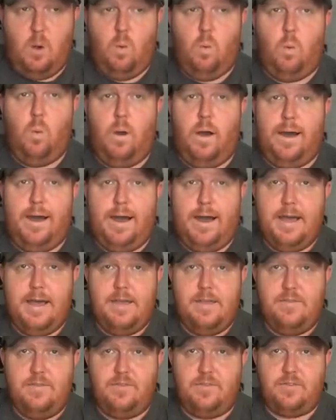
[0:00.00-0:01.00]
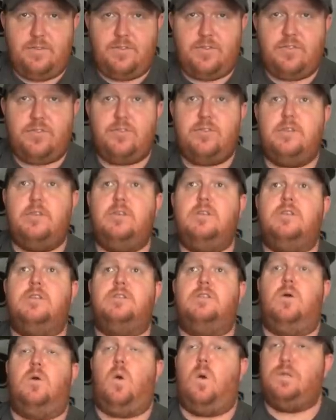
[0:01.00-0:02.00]
was
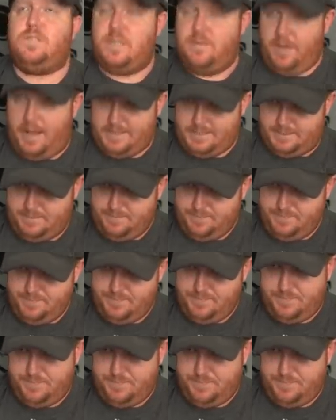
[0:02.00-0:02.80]
Stone Cold Steve Austin.